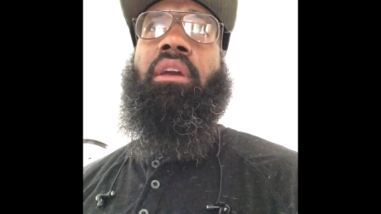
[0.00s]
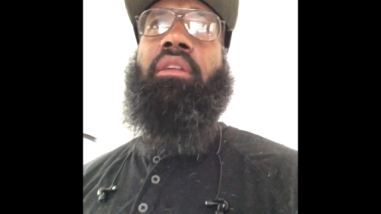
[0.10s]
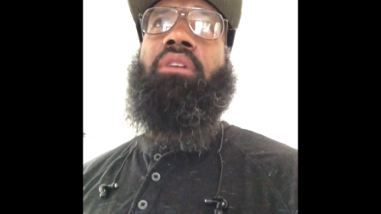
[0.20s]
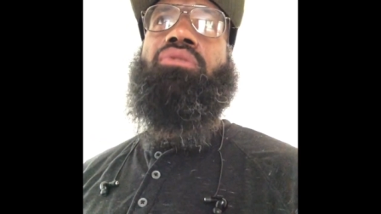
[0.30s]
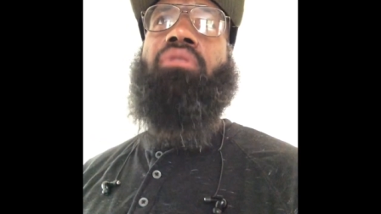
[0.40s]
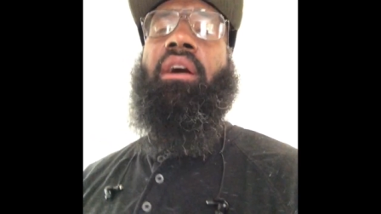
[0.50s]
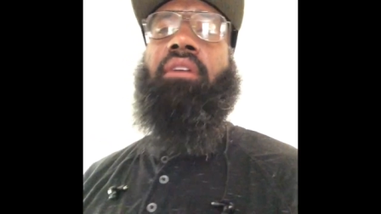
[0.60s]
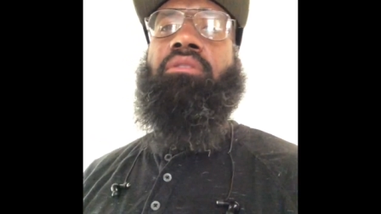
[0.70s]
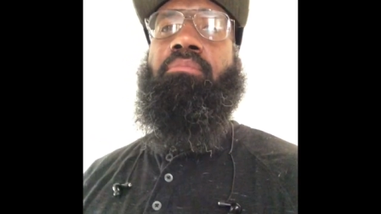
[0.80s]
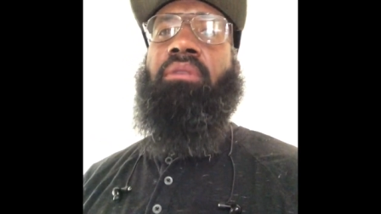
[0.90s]
in it
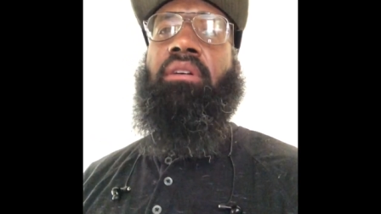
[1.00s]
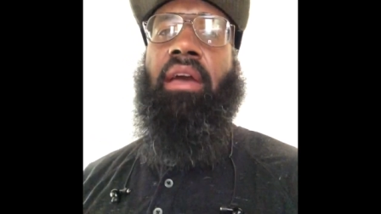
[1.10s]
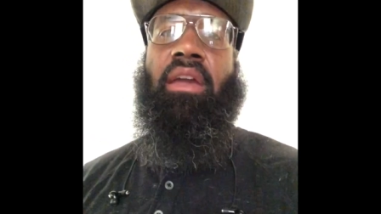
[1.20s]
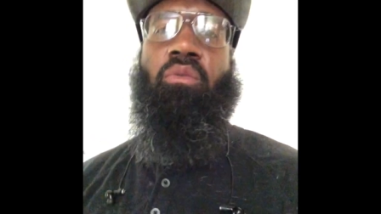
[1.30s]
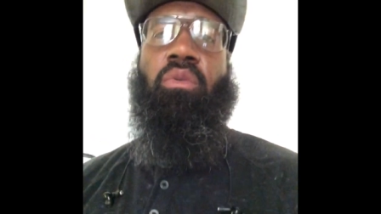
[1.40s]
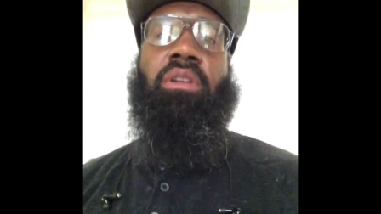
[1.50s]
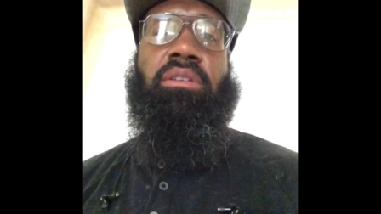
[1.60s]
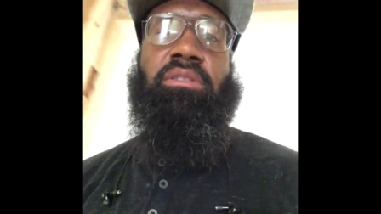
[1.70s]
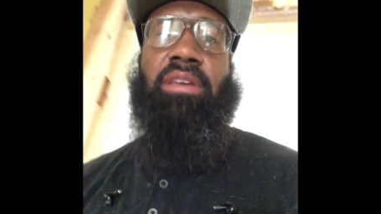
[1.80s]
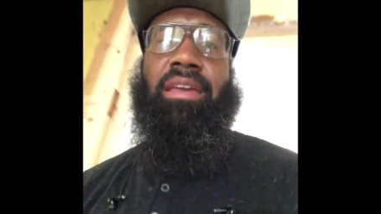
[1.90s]
trying to be a real
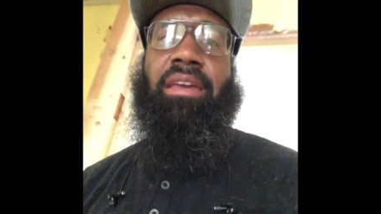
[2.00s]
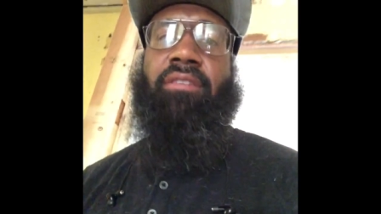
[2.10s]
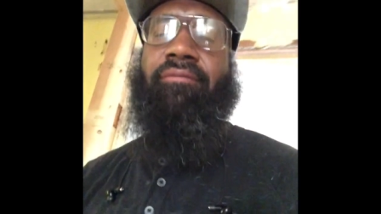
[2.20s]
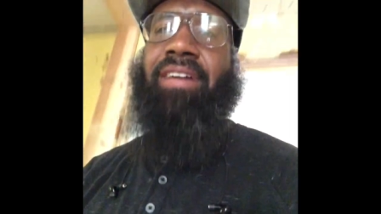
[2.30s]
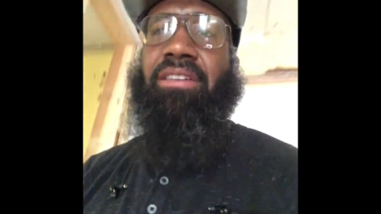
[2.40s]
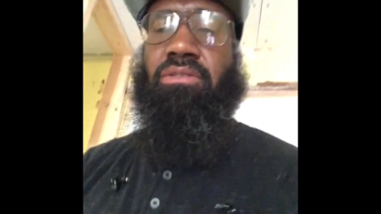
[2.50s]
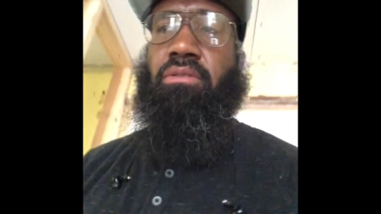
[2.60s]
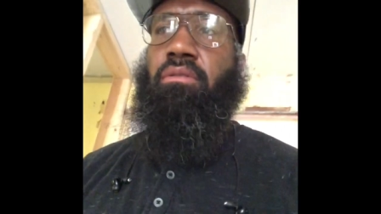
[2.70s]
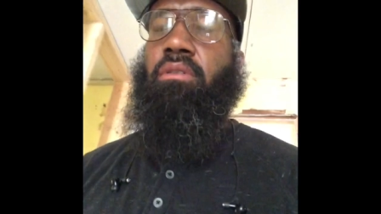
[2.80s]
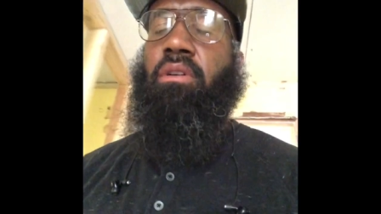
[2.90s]
estate
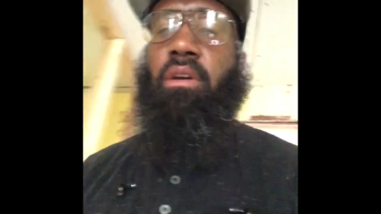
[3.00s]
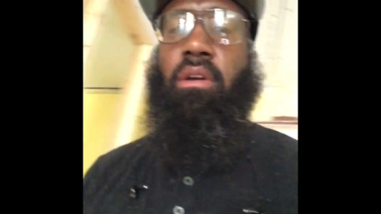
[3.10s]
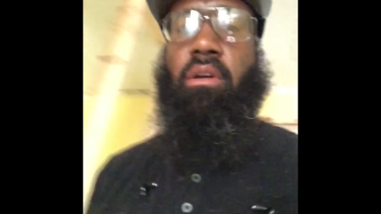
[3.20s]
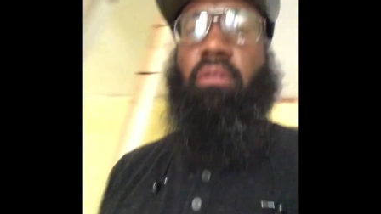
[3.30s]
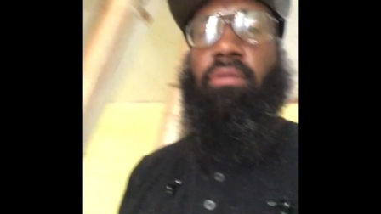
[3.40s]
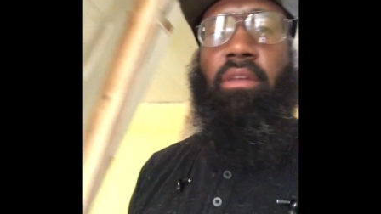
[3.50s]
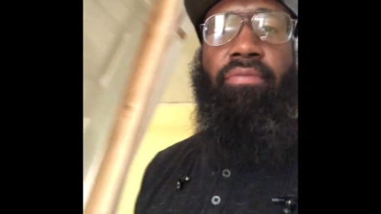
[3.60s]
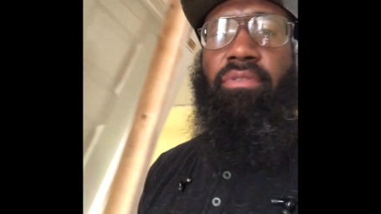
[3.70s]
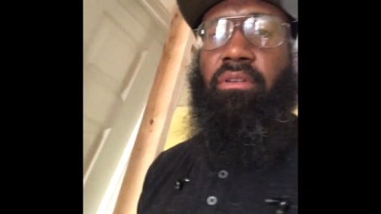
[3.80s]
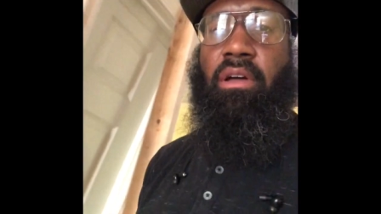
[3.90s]
investor.
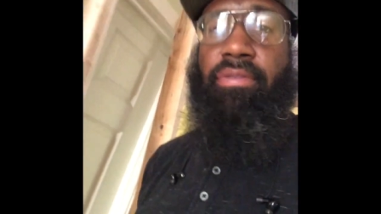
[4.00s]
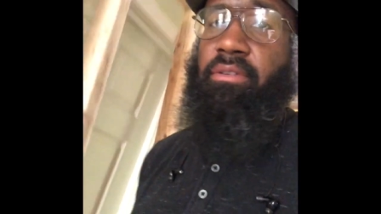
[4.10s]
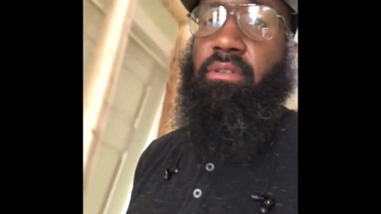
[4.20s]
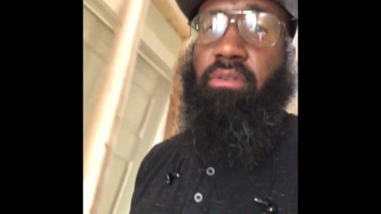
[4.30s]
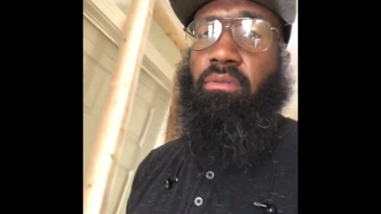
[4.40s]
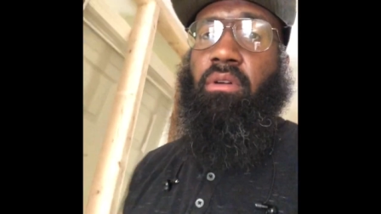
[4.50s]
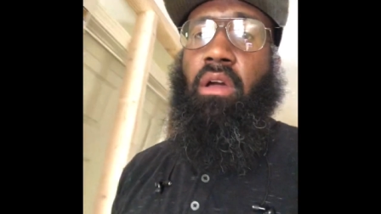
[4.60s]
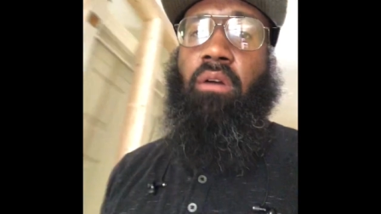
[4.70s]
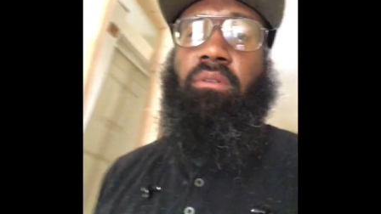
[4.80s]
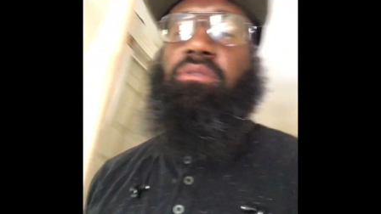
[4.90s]
Nothing to nothing to do with